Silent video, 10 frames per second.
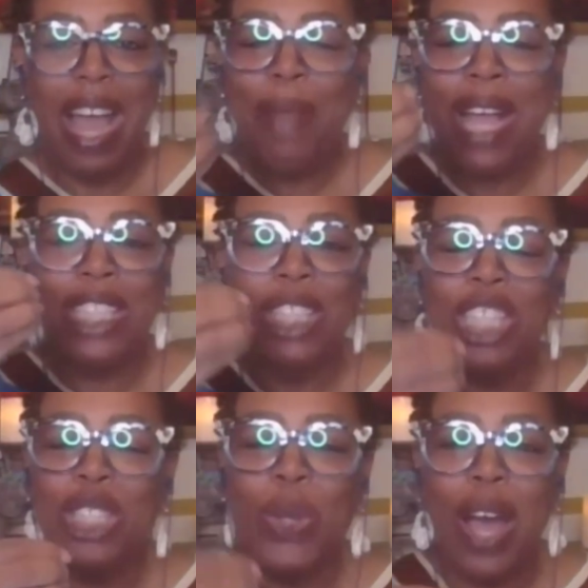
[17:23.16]
And I'm
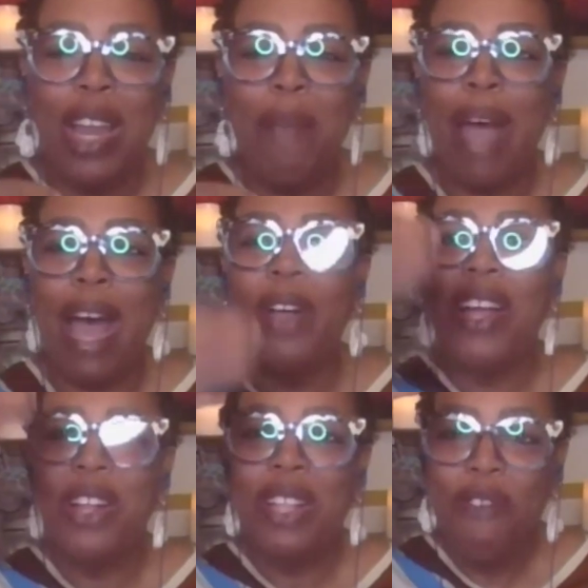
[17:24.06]
not just talking
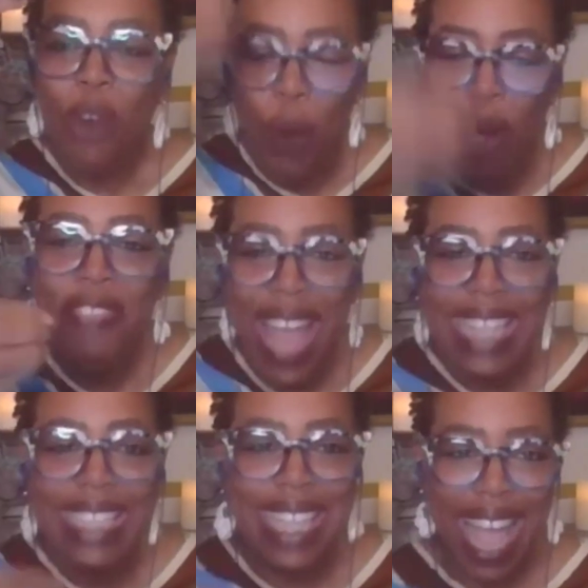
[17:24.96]
about on
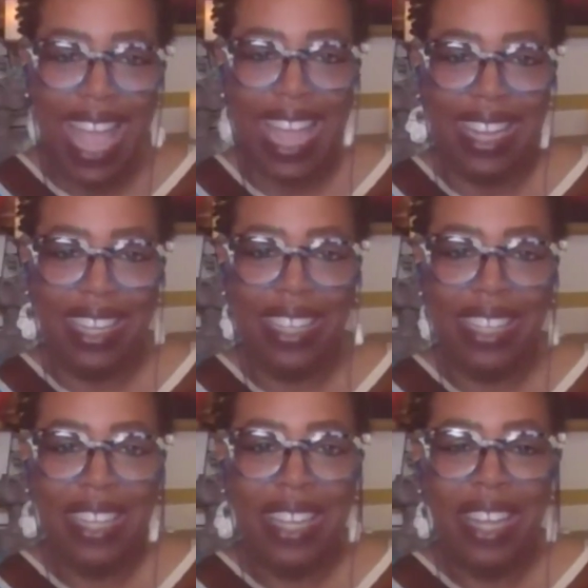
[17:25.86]
that day.
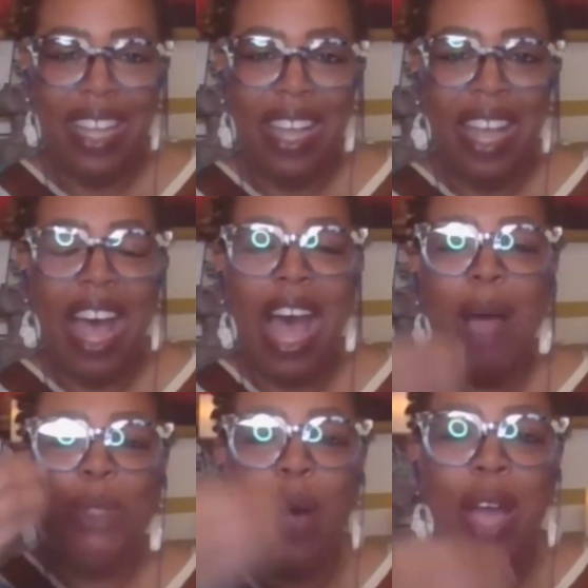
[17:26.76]

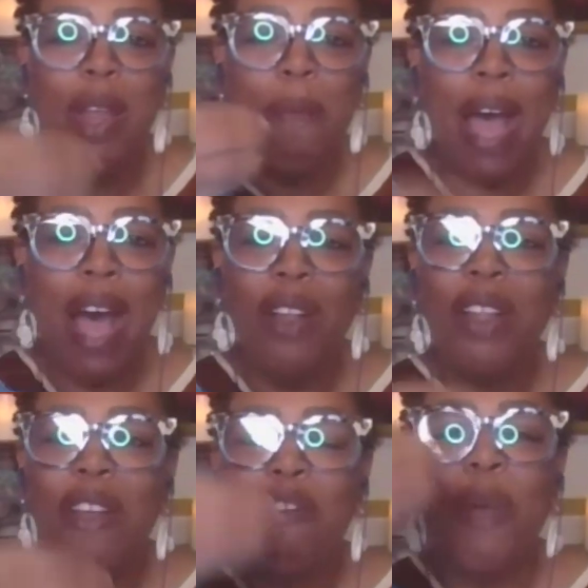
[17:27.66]
I'm talking
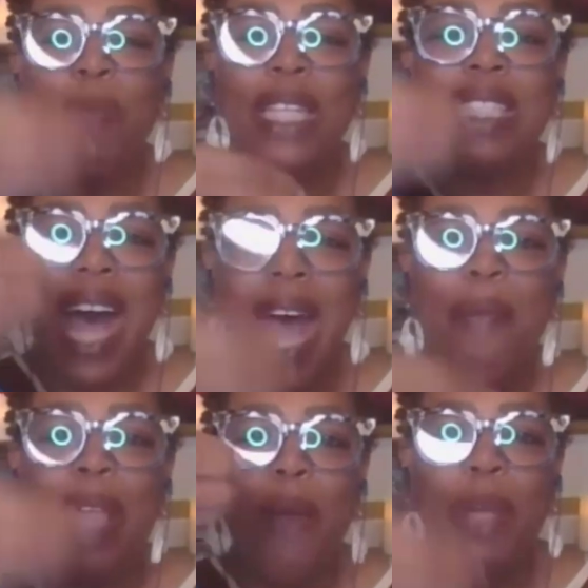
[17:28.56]
about from the
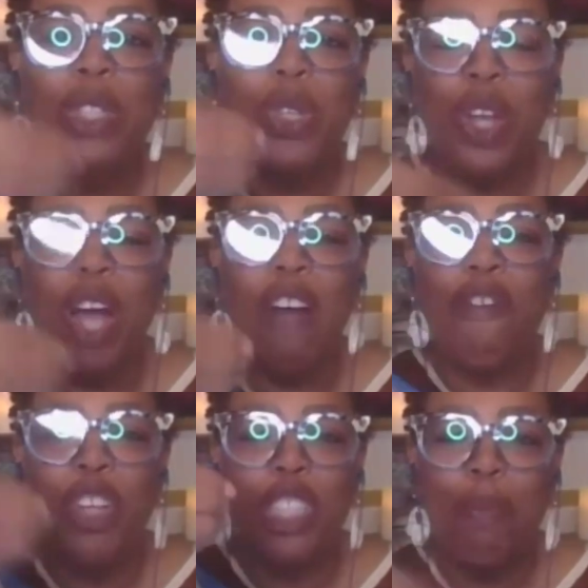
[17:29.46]
time that we took
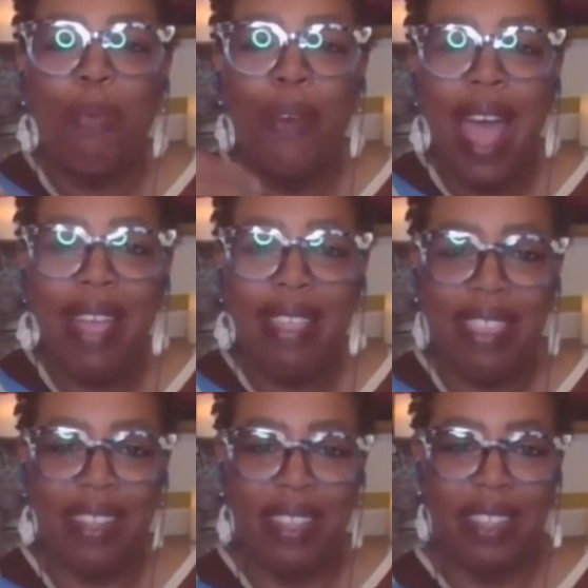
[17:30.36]
our first
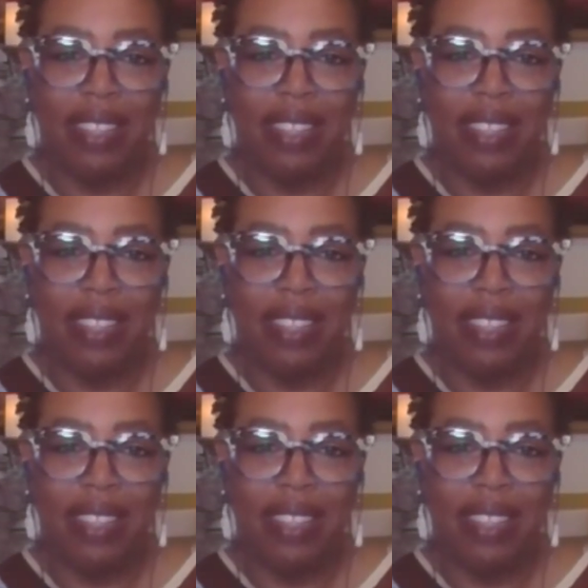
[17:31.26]
breath.